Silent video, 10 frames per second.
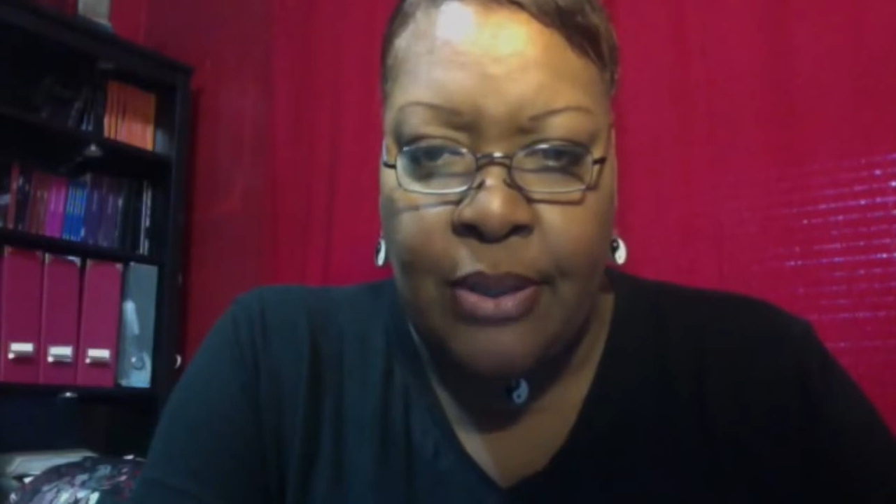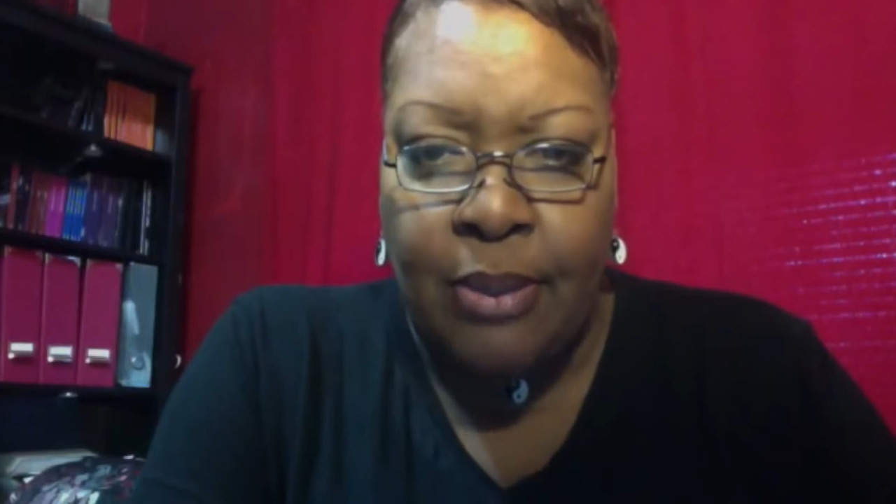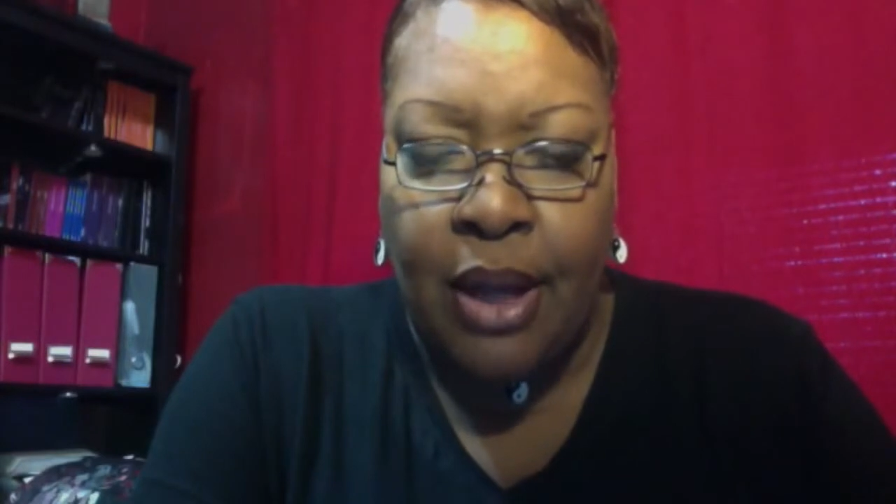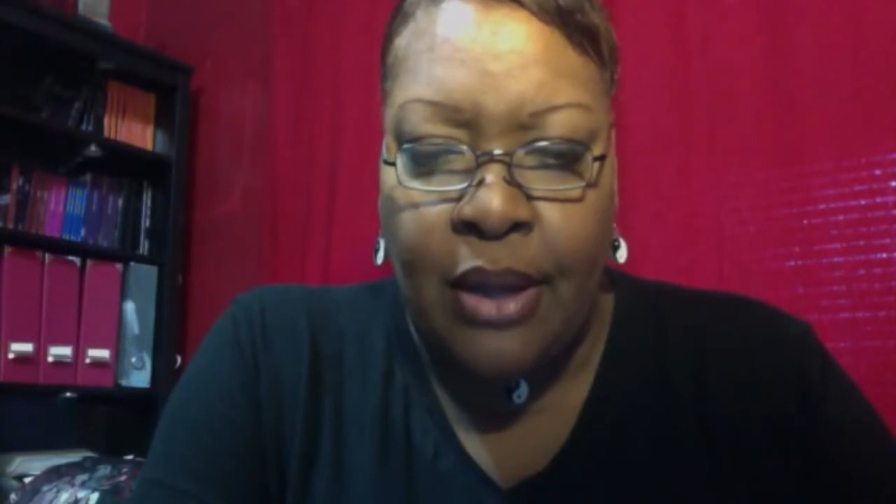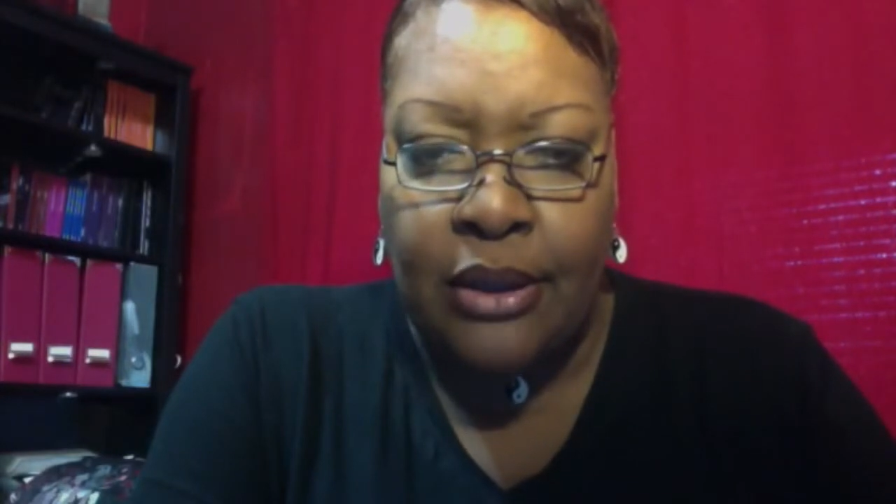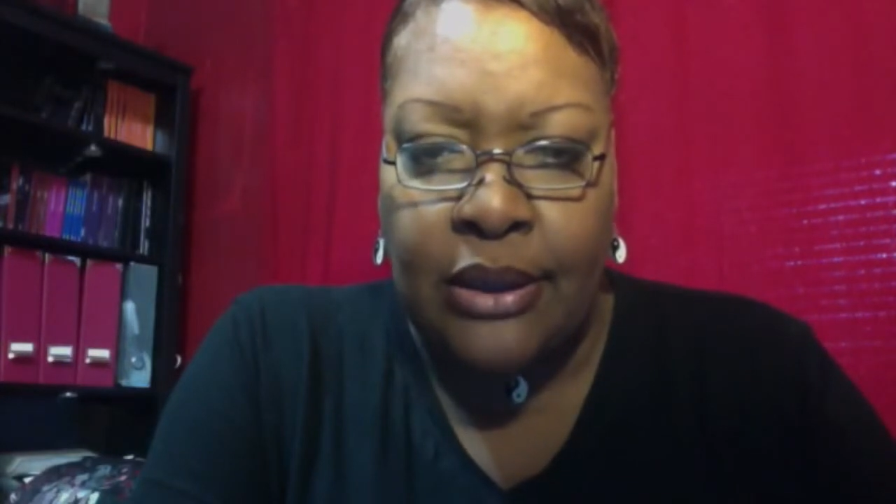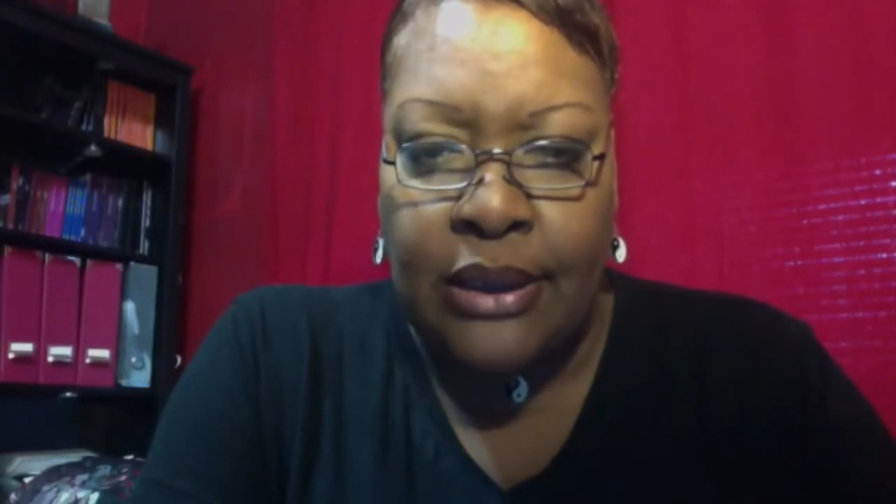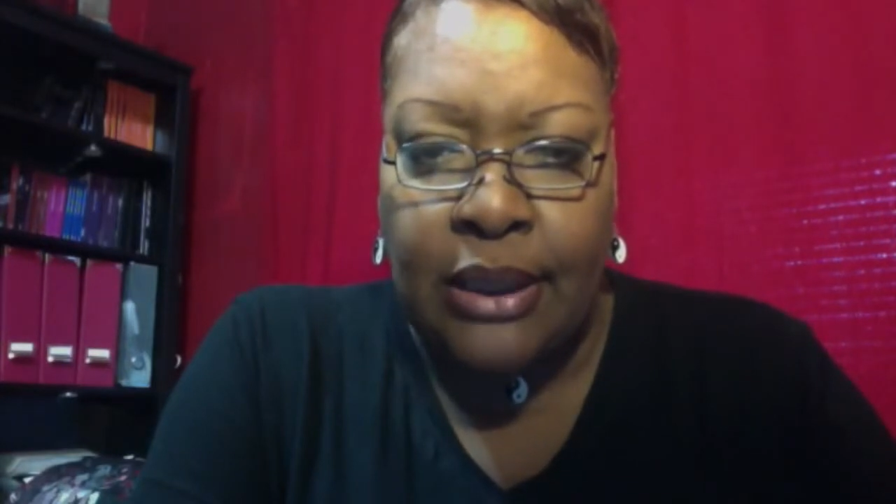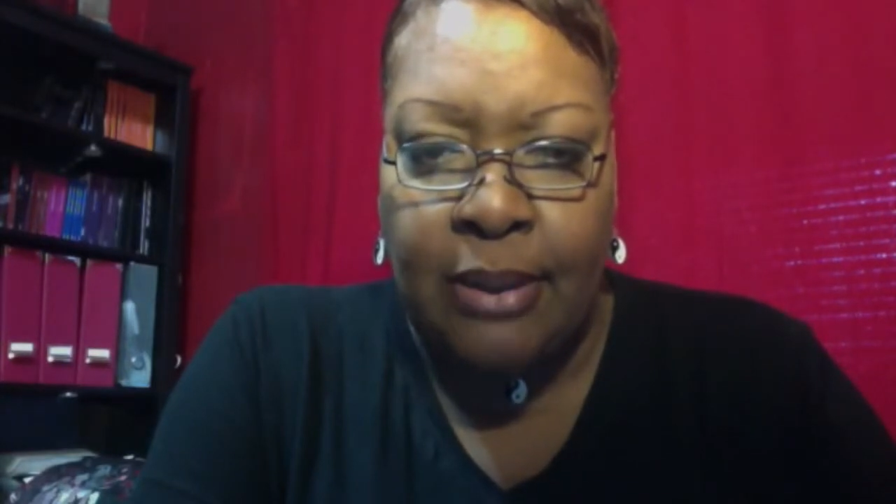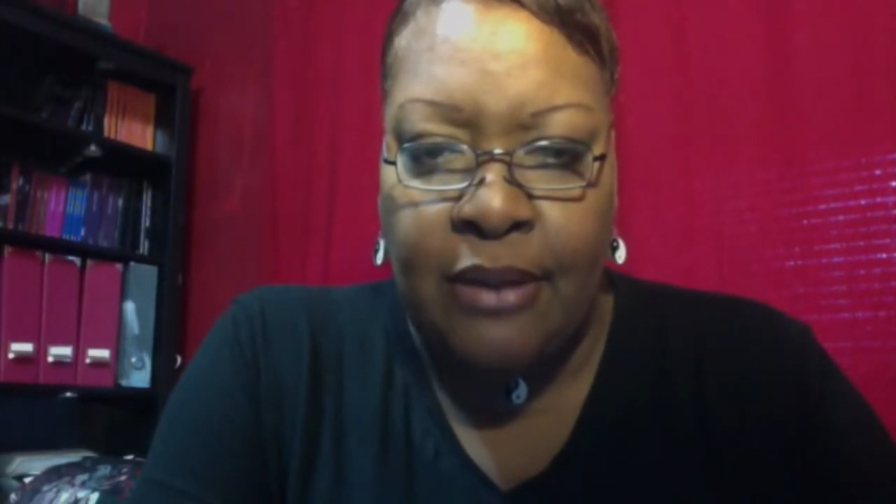polished
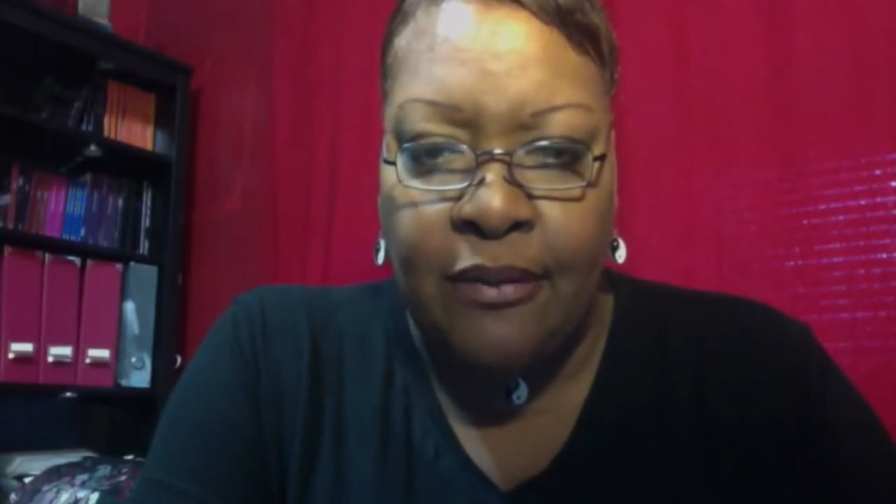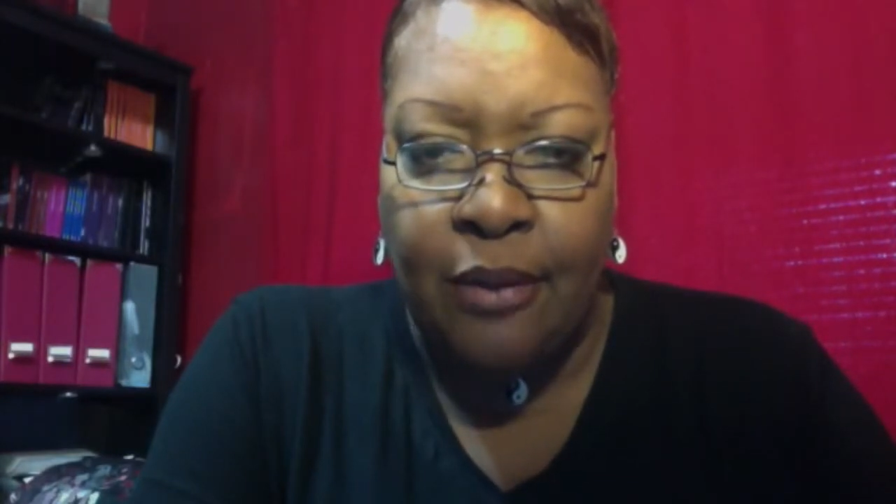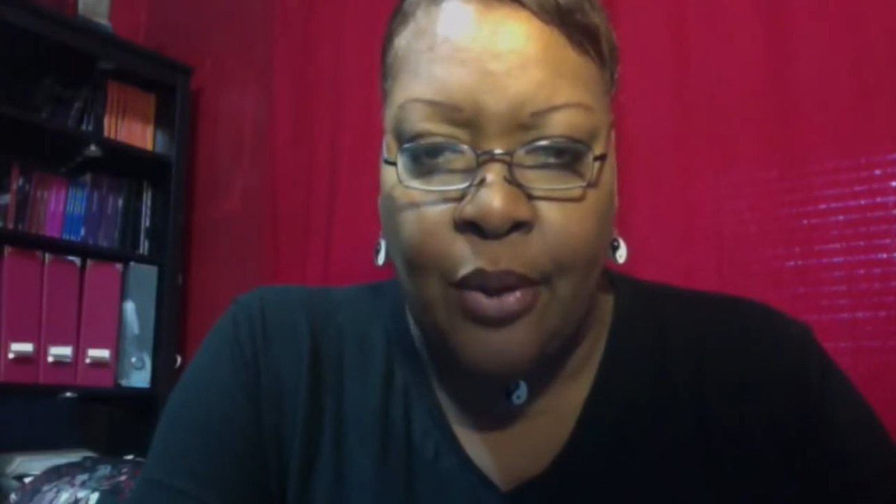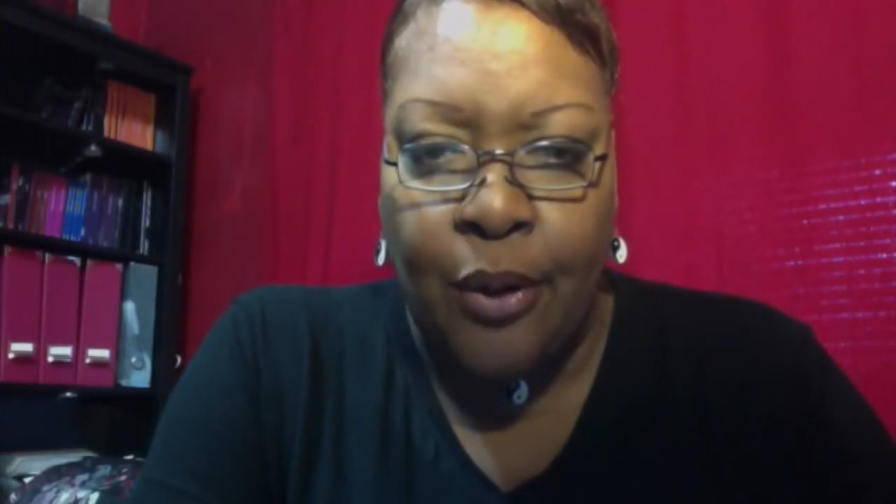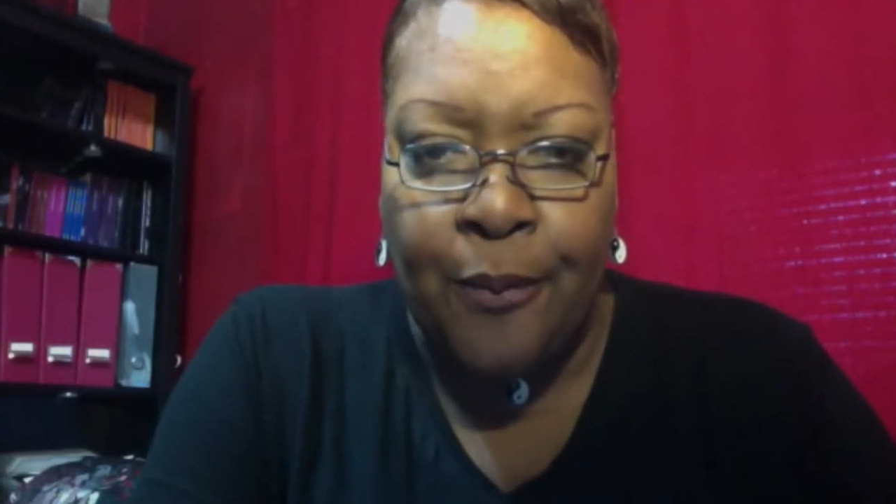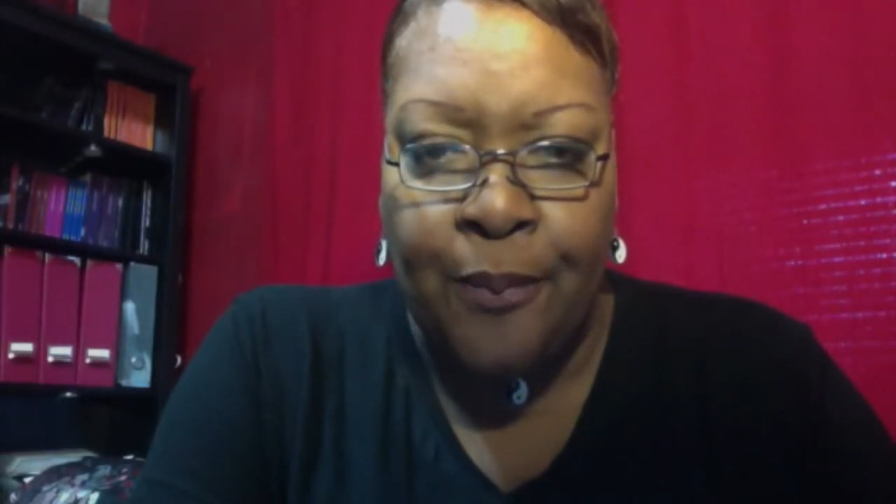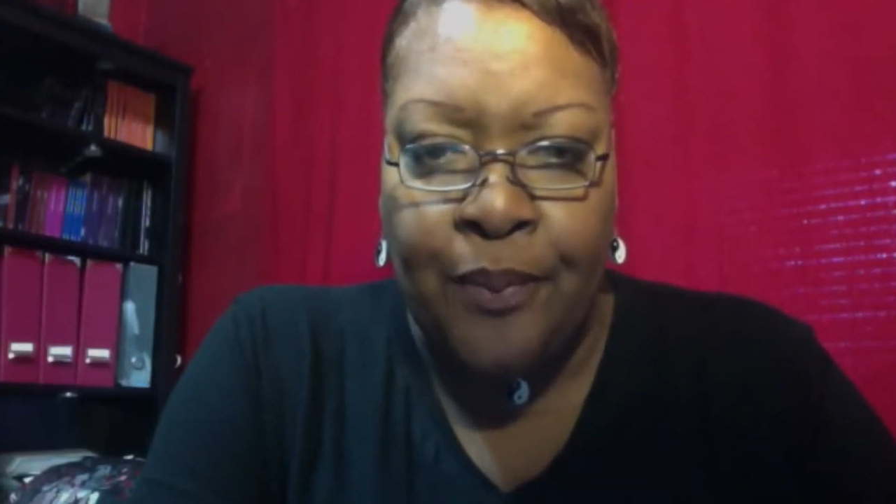cement floor.